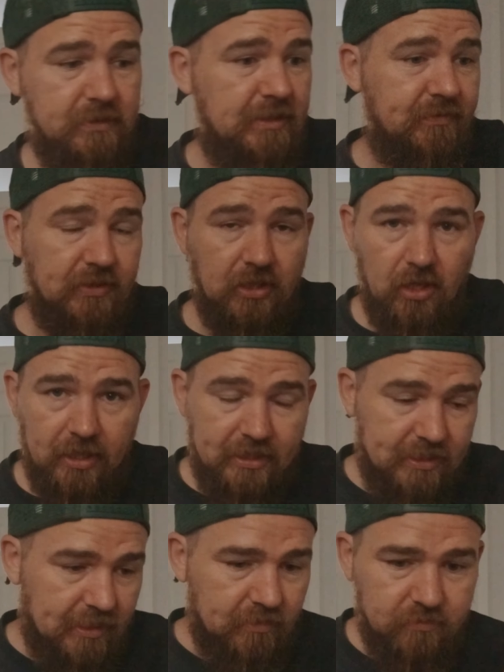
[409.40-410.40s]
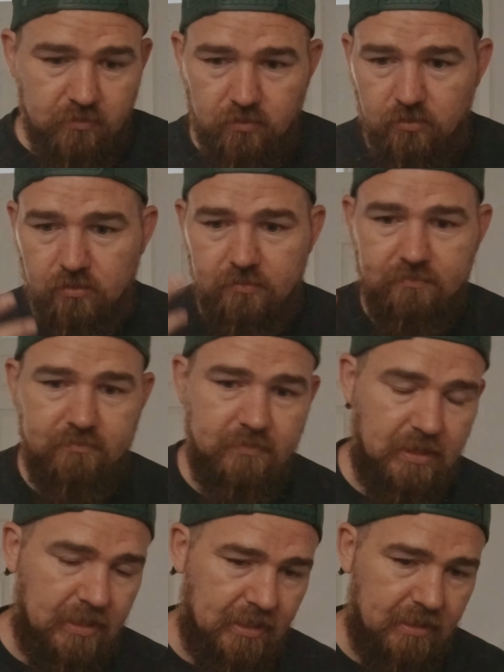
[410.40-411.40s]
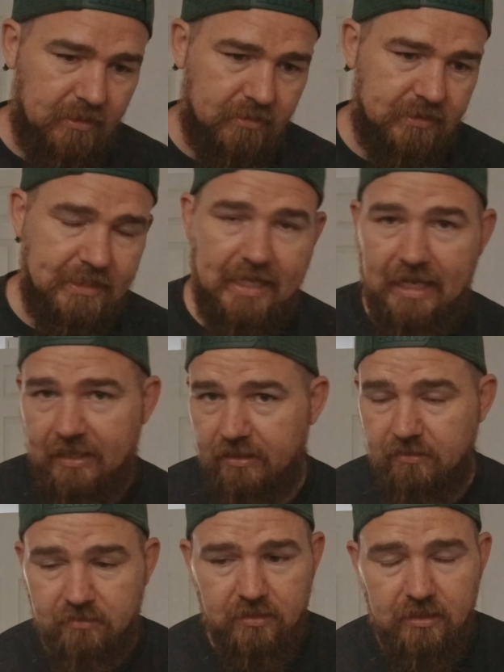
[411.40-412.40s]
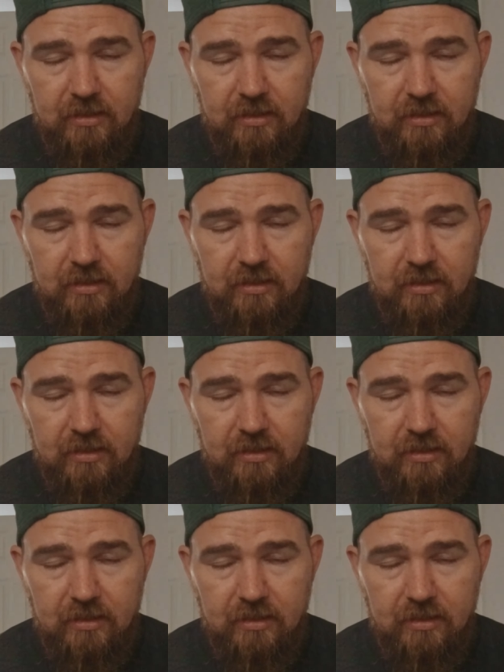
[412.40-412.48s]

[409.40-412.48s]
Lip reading: even Leica or Canon